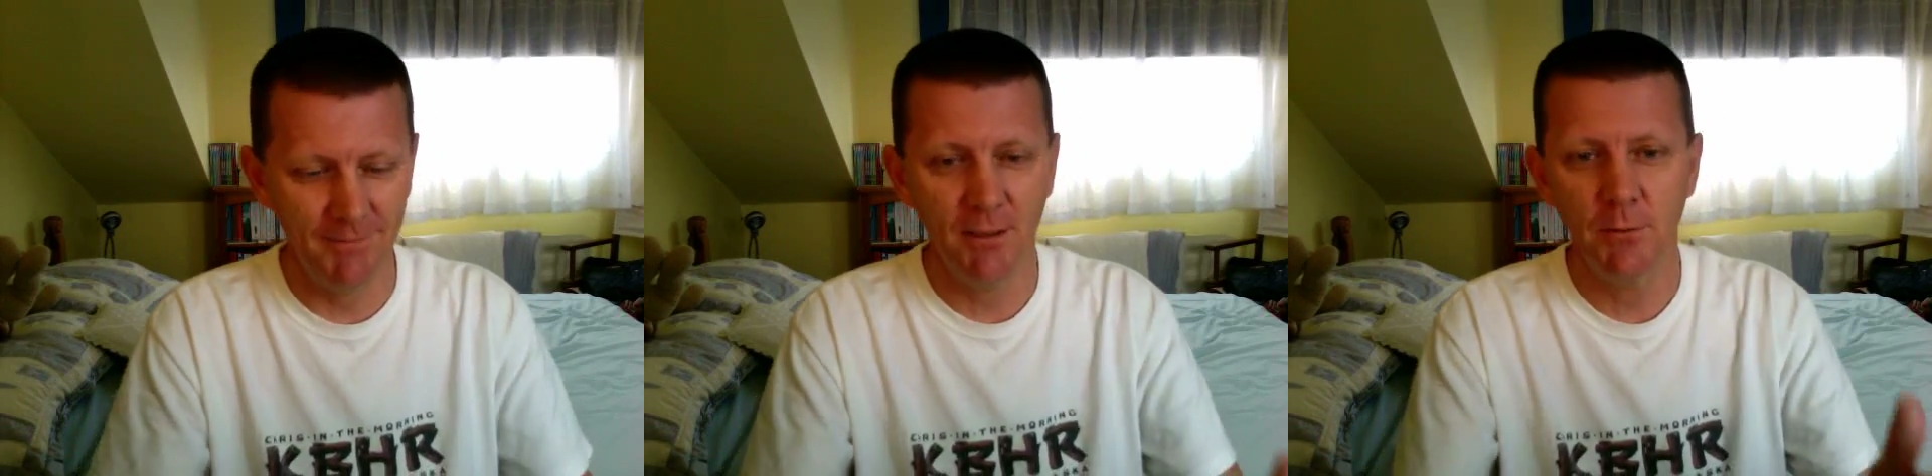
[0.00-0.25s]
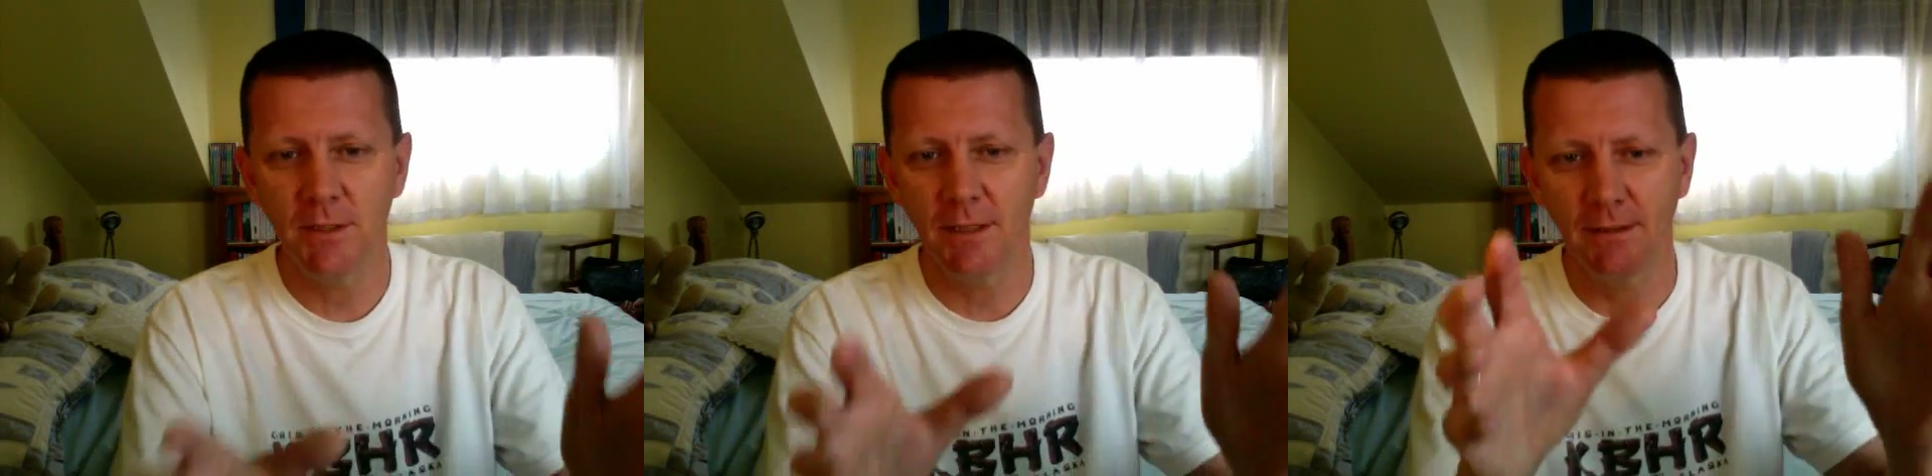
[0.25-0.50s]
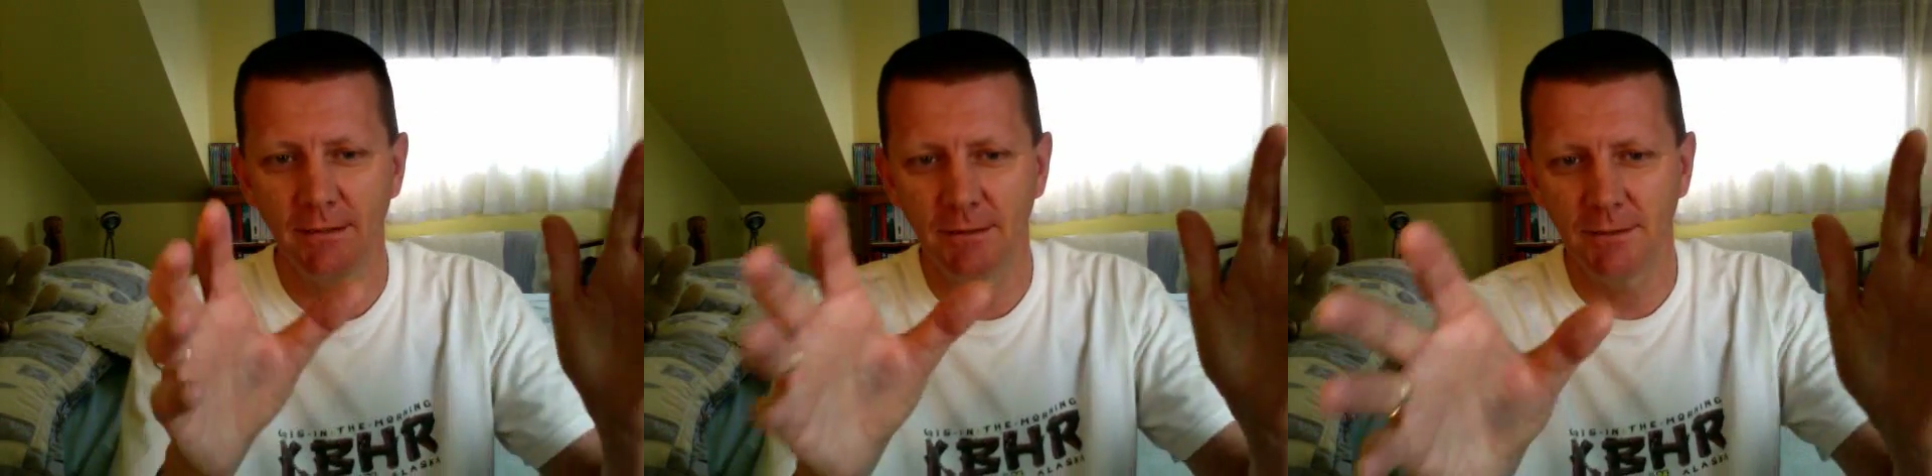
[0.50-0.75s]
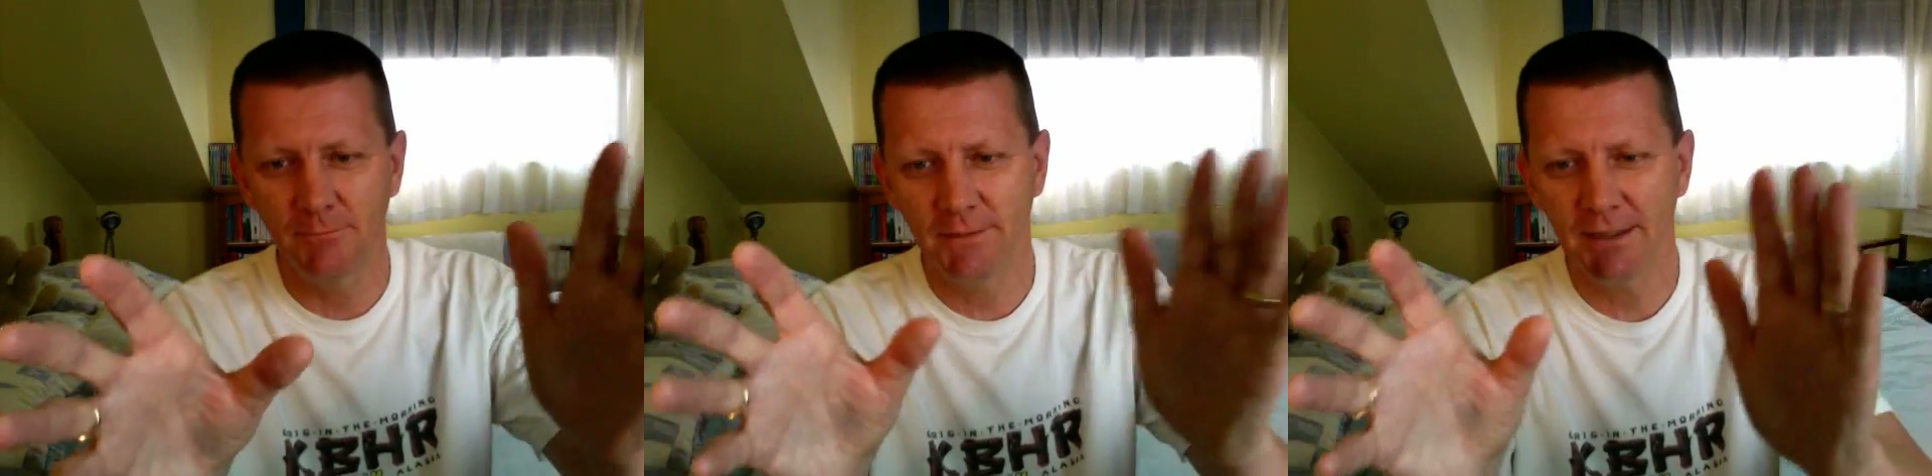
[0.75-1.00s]
No, we didn't,
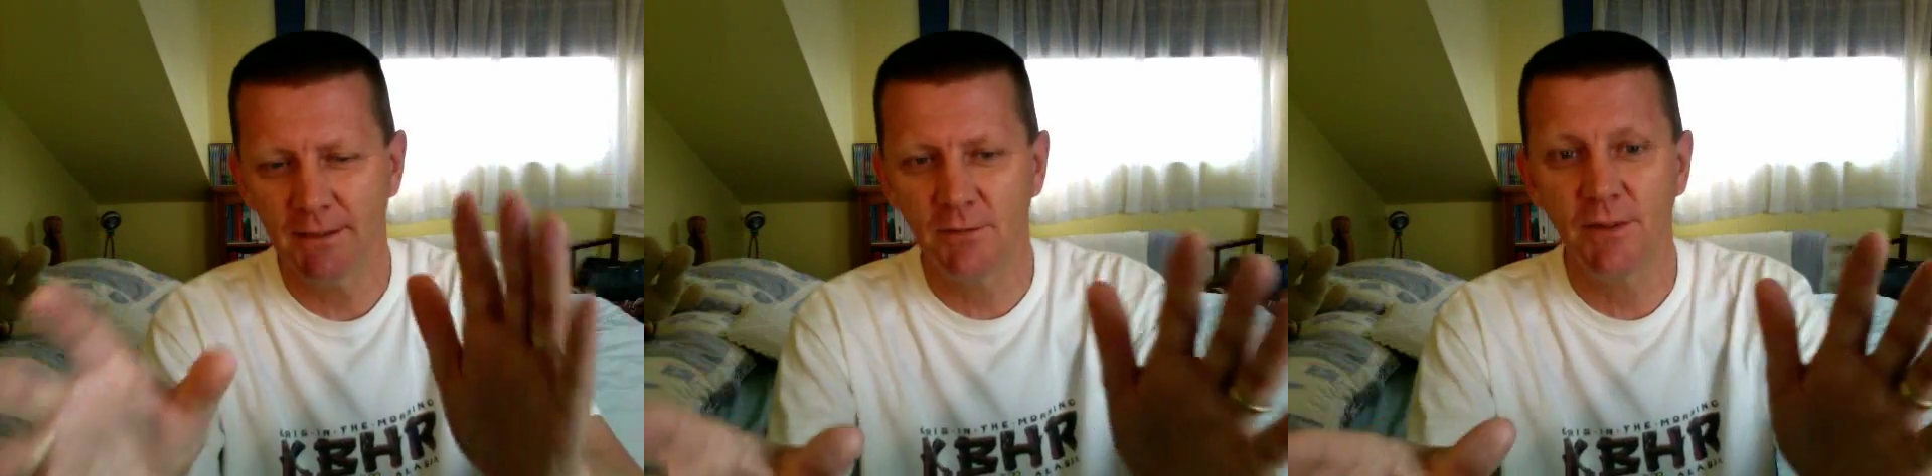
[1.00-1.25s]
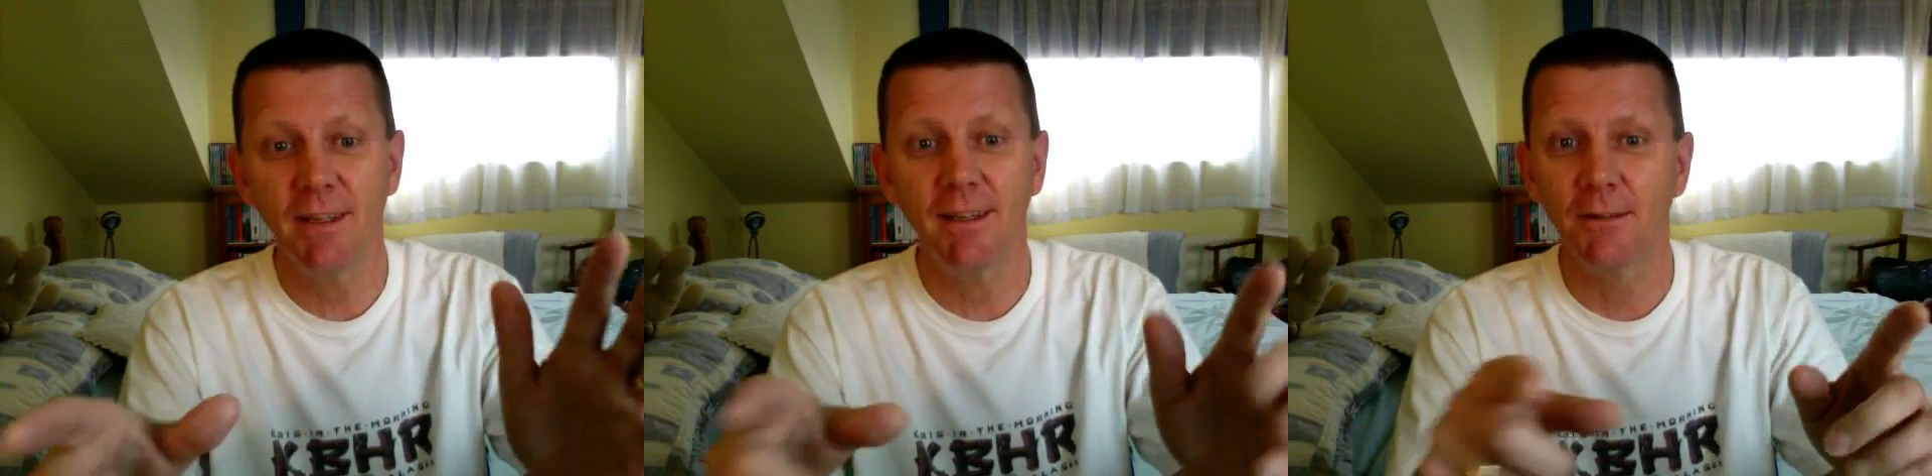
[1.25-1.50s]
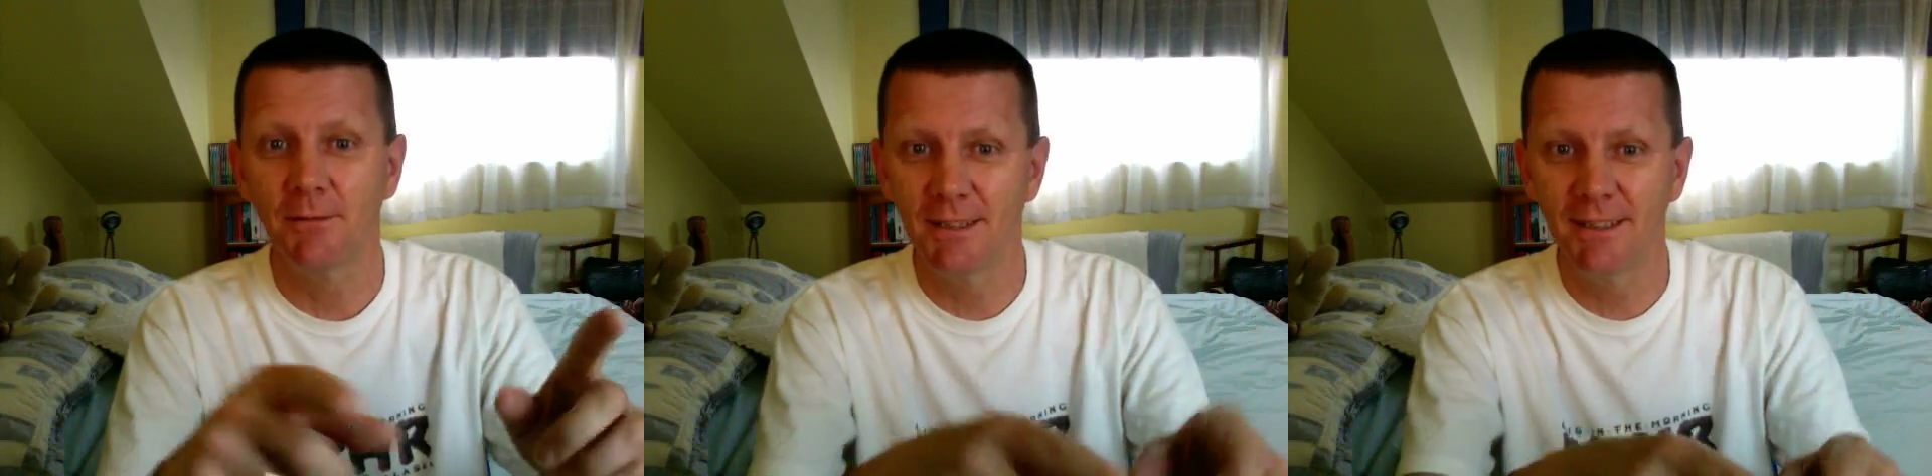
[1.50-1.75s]
but there's the video.